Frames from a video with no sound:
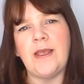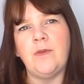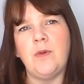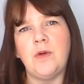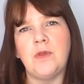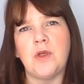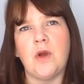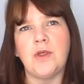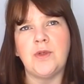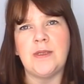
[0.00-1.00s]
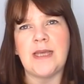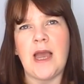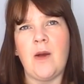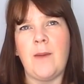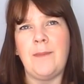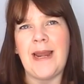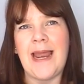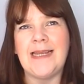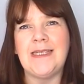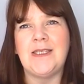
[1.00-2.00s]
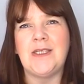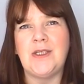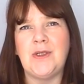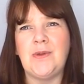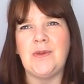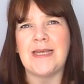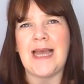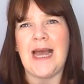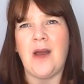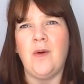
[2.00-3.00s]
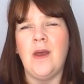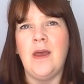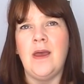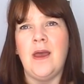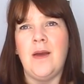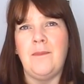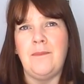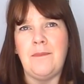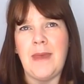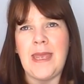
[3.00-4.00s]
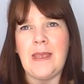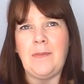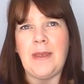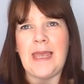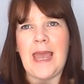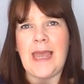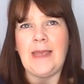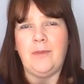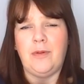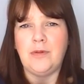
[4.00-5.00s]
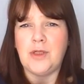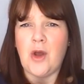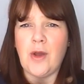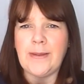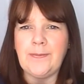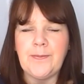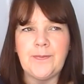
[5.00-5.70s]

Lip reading: we'll start doing the cow. I'm planning to do the cow maybe April time,